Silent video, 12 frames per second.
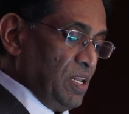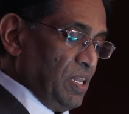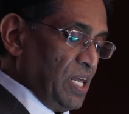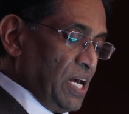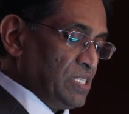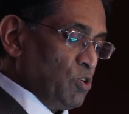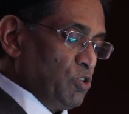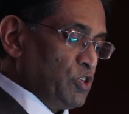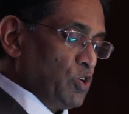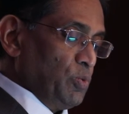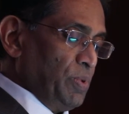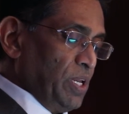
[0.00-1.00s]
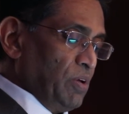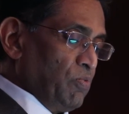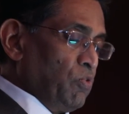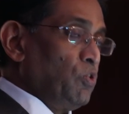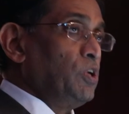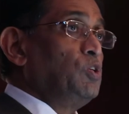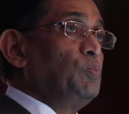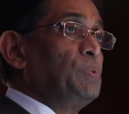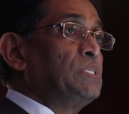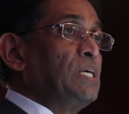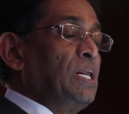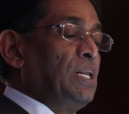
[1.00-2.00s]
There's also been a
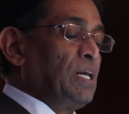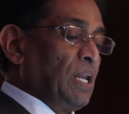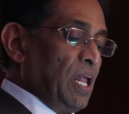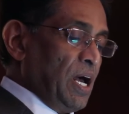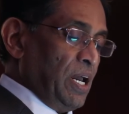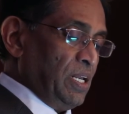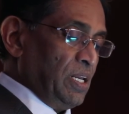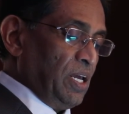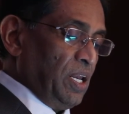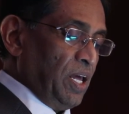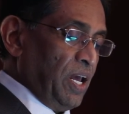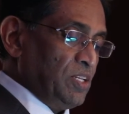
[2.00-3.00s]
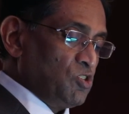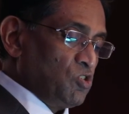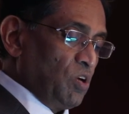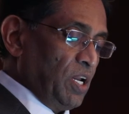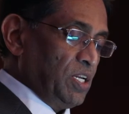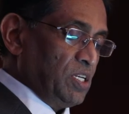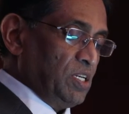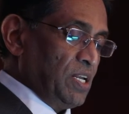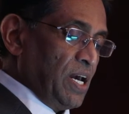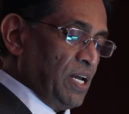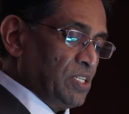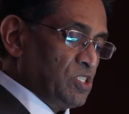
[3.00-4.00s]
42% decline in AIDS-related
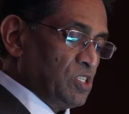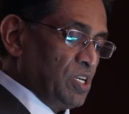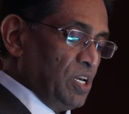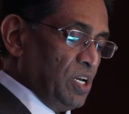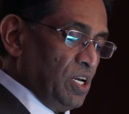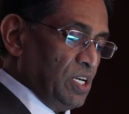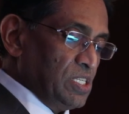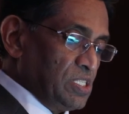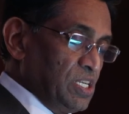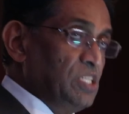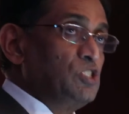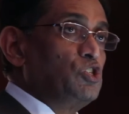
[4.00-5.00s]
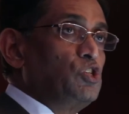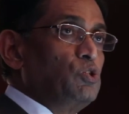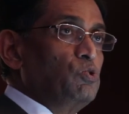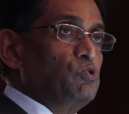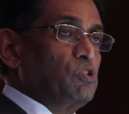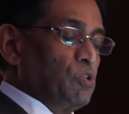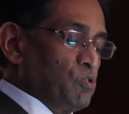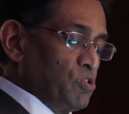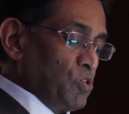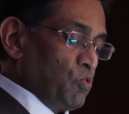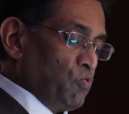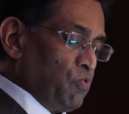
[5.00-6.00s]
deaths since
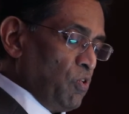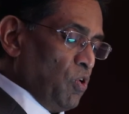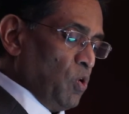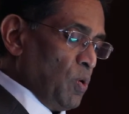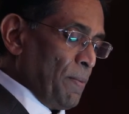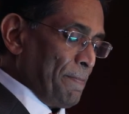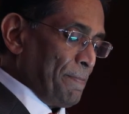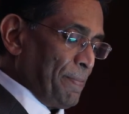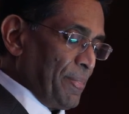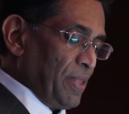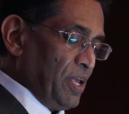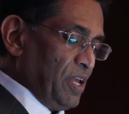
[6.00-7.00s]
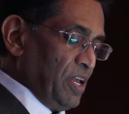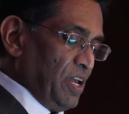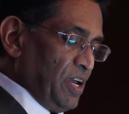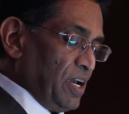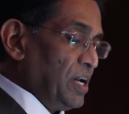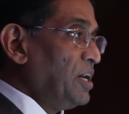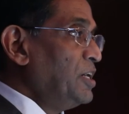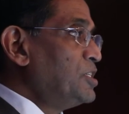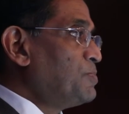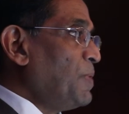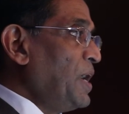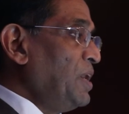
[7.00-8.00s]
2004. In
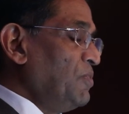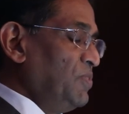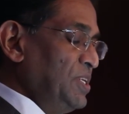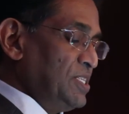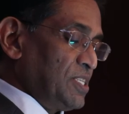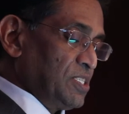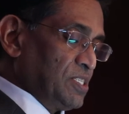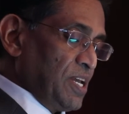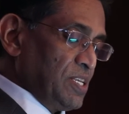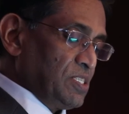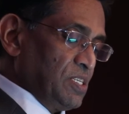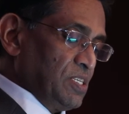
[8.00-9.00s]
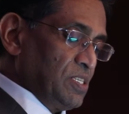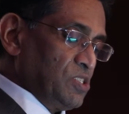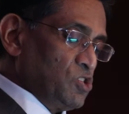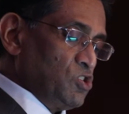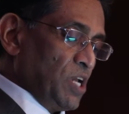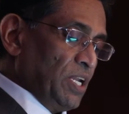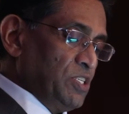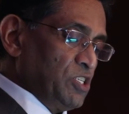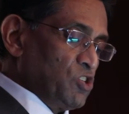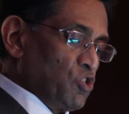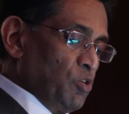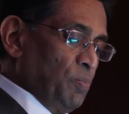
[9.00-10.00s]
spite of these successes,
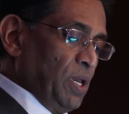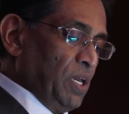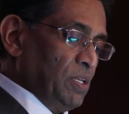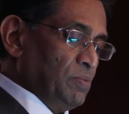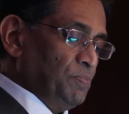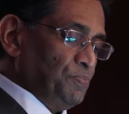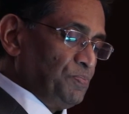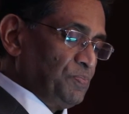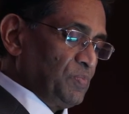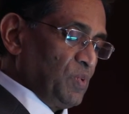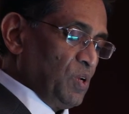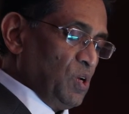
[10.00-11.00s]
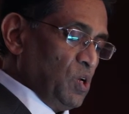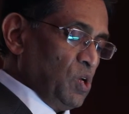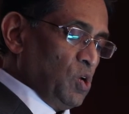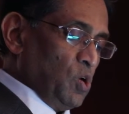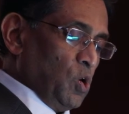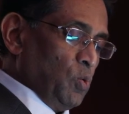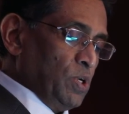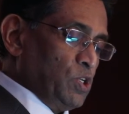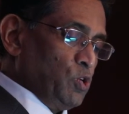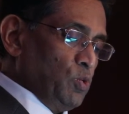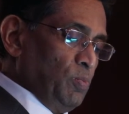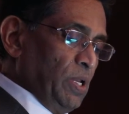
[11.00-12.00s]
challenges remain. Over
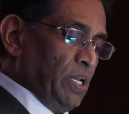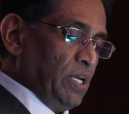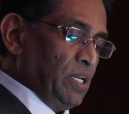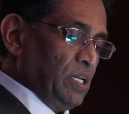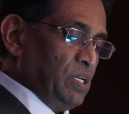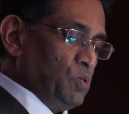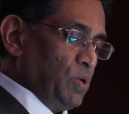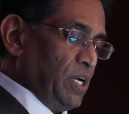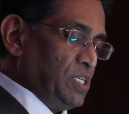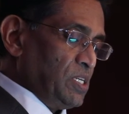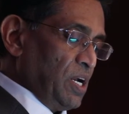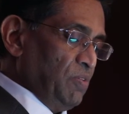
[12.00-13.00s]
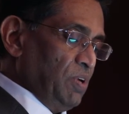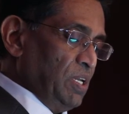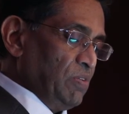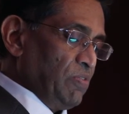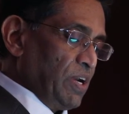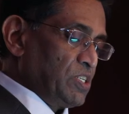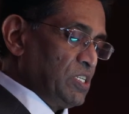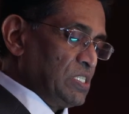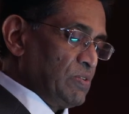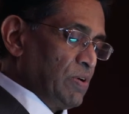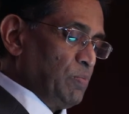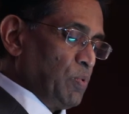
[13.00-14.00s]
2 million new HIV
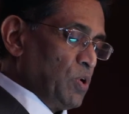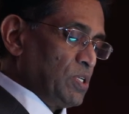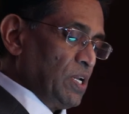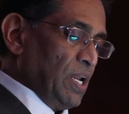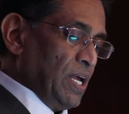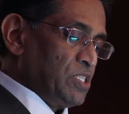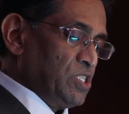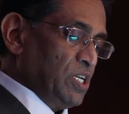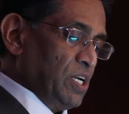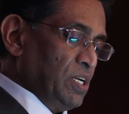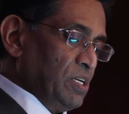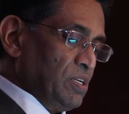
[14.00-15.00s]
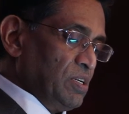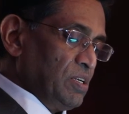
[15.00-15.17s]
infections were reported last year,